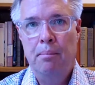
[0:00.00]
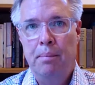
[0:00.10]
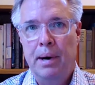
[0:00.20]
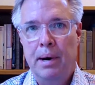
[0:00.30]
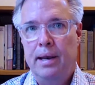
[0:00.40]

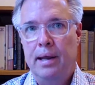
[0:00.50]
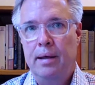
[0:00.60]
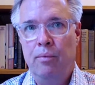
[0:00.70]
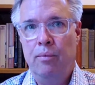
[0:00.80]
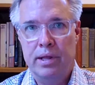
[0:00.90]
but
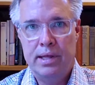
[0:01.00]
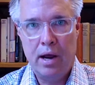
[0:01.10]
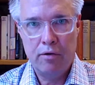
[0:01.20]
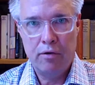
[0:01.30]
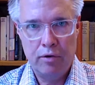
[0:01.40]
with
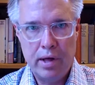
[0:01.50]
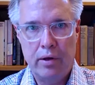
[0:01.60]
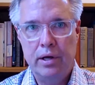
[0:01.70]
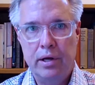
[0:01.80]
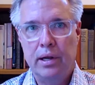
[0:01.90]
careful
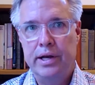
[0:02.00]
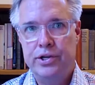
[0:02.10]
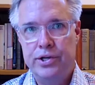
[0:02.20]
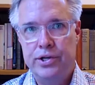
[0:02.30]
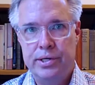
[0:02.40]

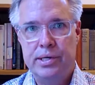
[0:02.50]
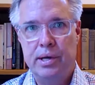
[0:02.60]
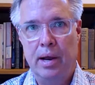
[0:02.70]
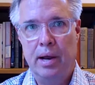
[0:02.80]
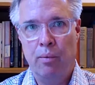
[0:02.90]
calculations
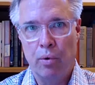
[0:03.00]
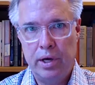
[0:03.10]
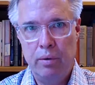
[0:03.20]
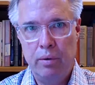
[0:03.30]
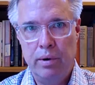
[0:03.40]
and
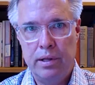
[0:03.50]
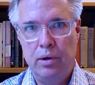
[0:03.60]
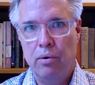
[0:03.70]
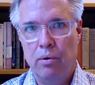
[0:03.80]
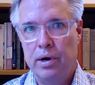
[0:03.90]
working with
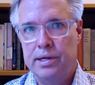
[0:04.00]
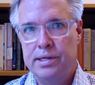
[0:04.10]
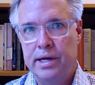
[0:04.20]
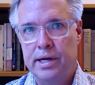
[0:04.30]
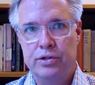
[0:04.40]
the
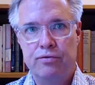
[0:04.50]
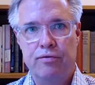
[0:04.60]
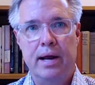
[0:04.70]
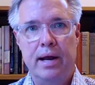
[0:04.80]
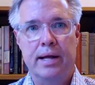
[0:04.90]
organization's
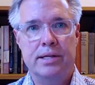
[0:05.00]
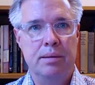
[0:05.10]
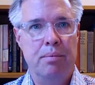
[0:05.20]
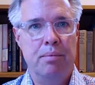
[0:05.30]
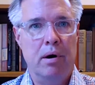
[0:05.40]
finance
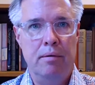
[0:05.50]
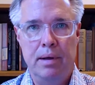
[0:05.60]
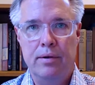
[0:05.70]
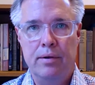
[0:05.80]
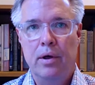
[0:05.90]

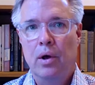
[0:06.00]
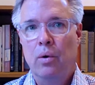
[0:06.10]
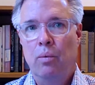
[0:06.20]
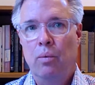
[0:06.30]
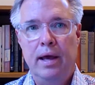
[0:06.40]
department,
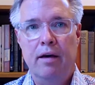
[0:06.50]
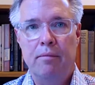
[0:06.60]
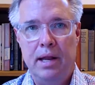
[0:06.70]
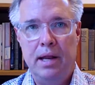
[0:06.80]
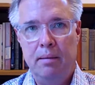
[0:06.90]
we
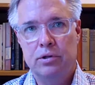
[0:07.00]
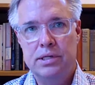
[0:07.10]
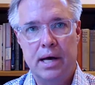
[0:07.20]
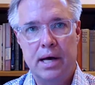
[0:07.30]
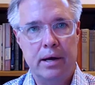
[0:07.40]
have been able to
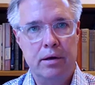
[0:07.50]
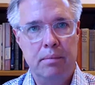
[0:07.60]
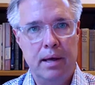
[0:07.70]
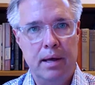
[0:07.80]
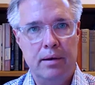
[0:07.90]

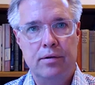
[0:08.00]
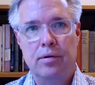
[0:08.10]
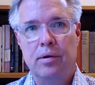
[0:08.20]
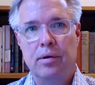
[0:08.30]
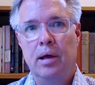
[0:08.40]
document